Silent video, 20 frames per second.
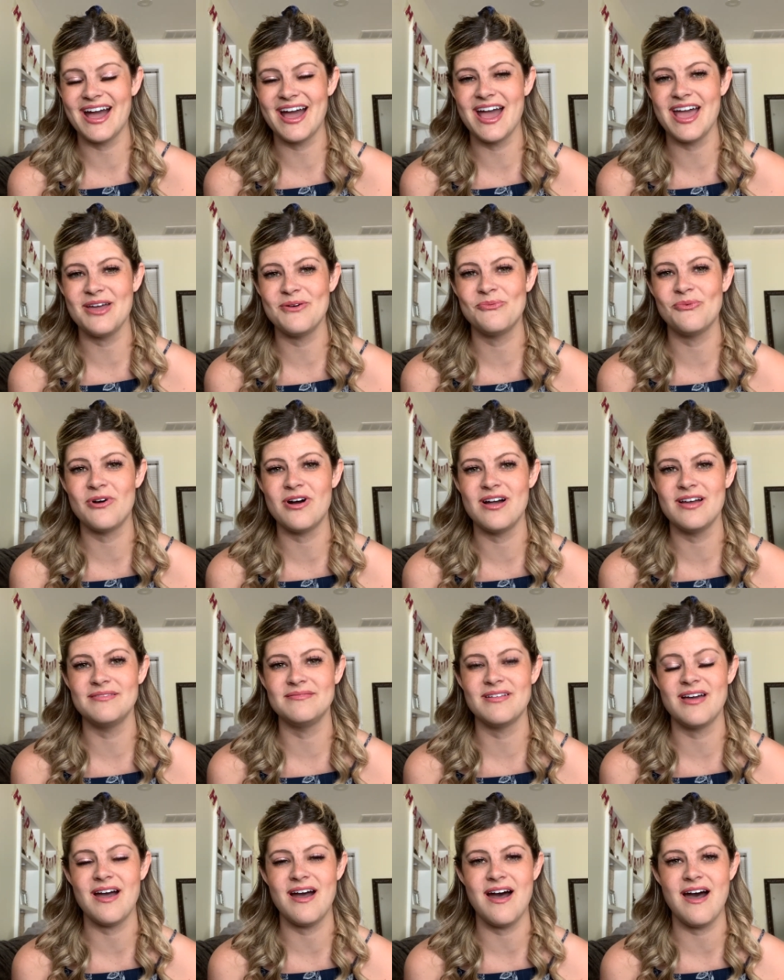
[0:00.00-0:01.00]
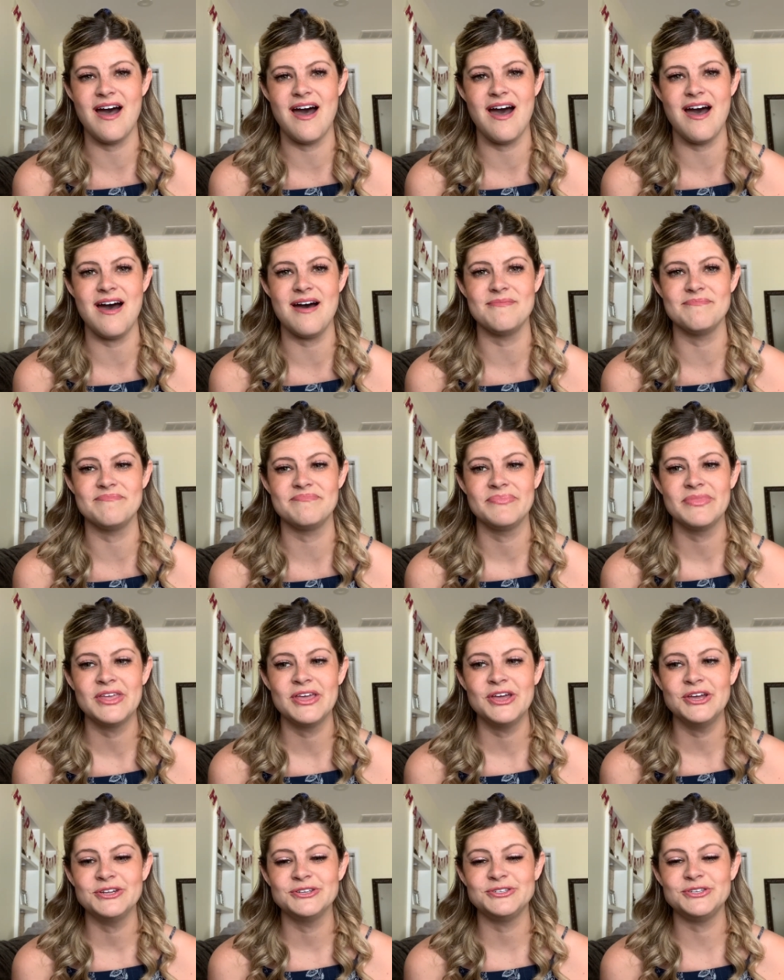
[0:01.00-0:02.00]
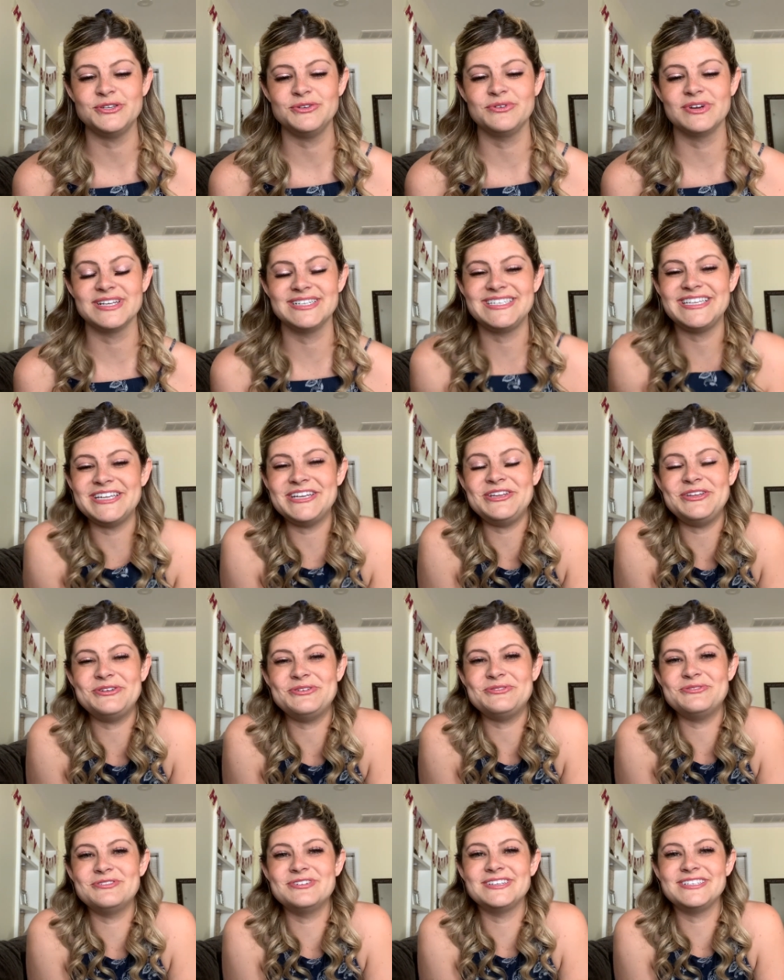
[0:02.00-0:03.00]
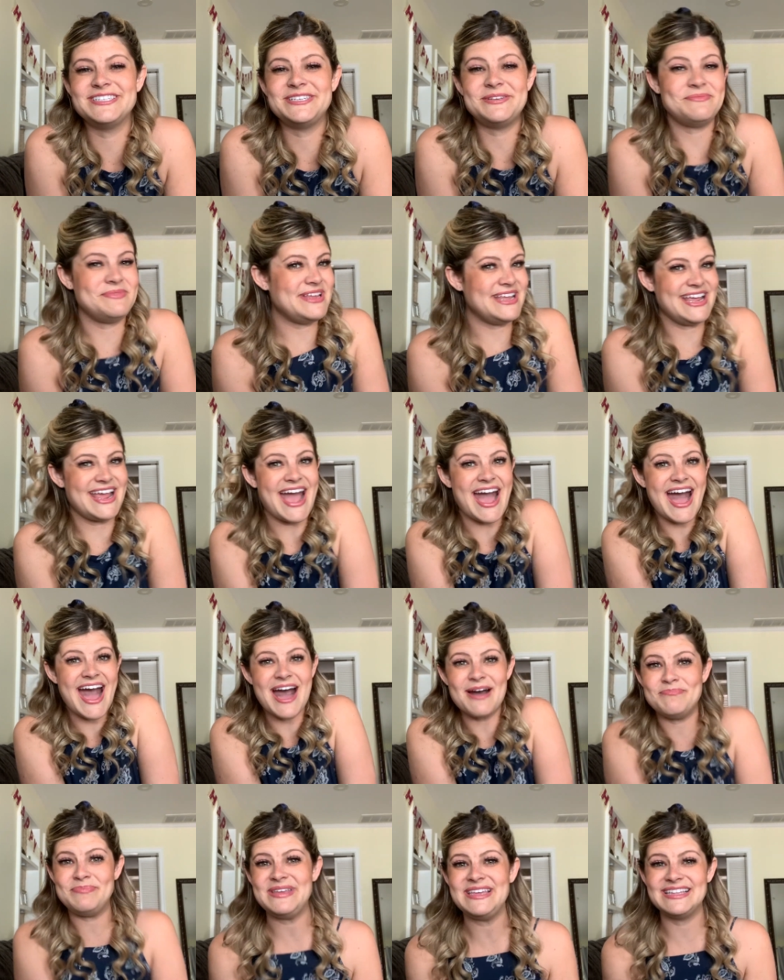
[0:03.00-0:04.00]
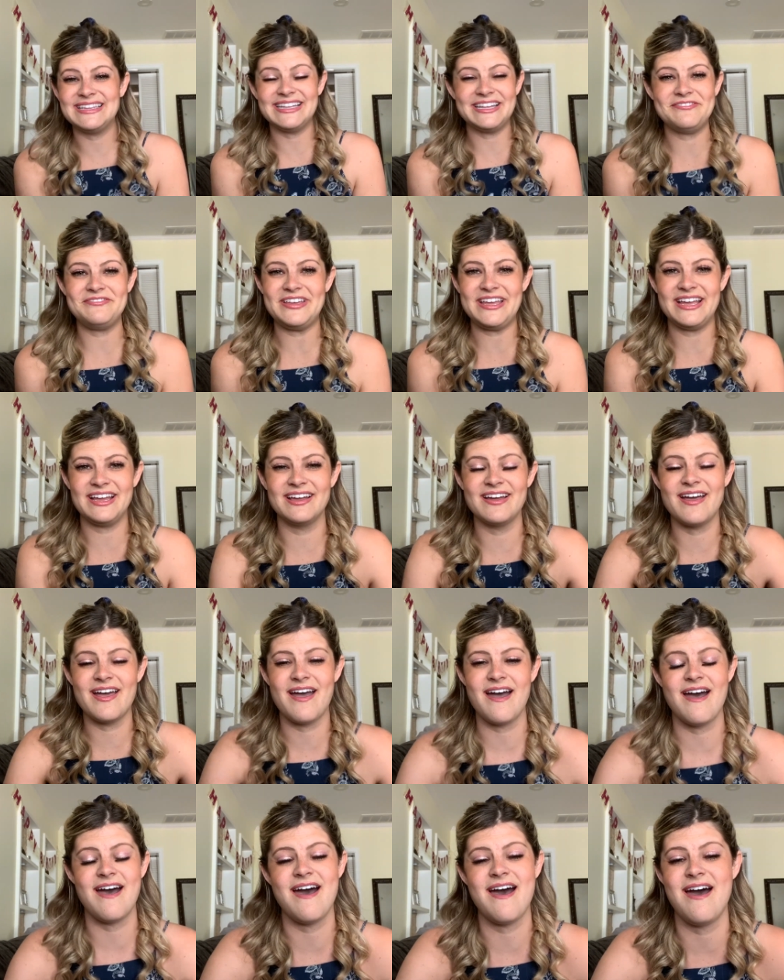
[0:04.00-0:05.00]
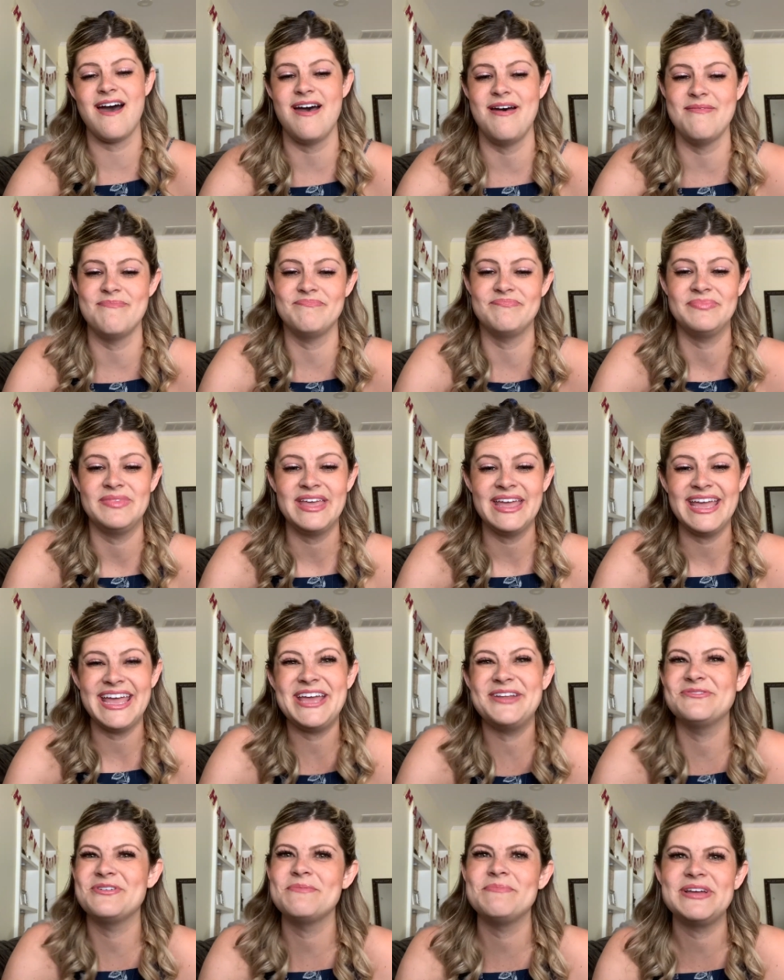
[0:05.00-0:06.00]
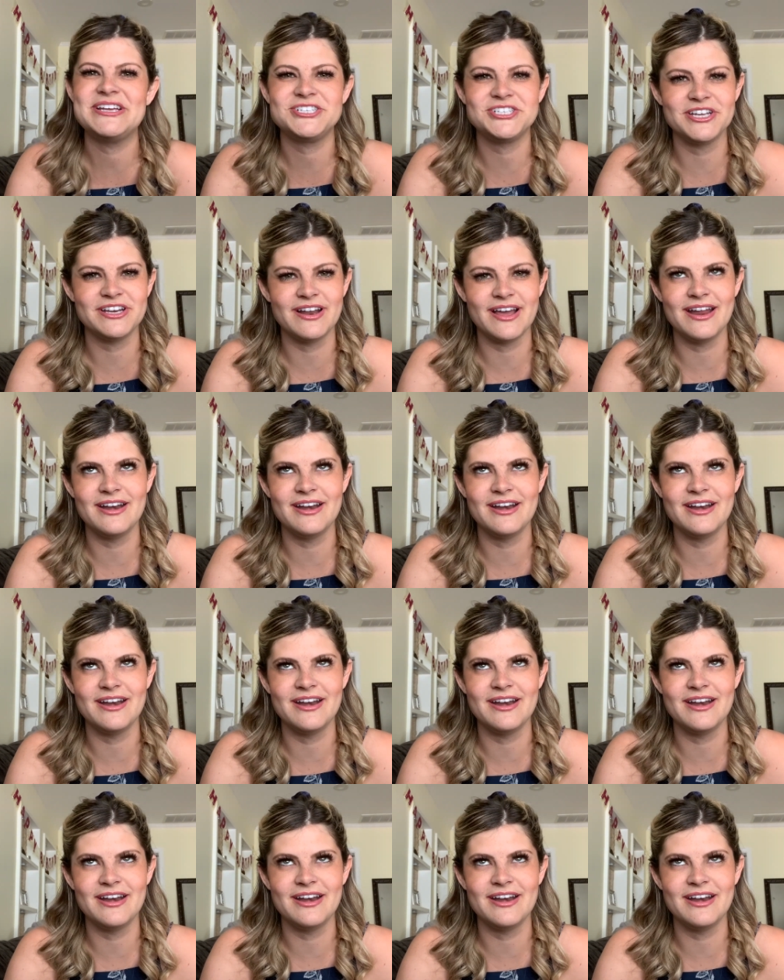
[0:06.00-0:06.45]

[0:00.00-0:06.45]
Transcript: I want um, to continue to be happy living um, in remission.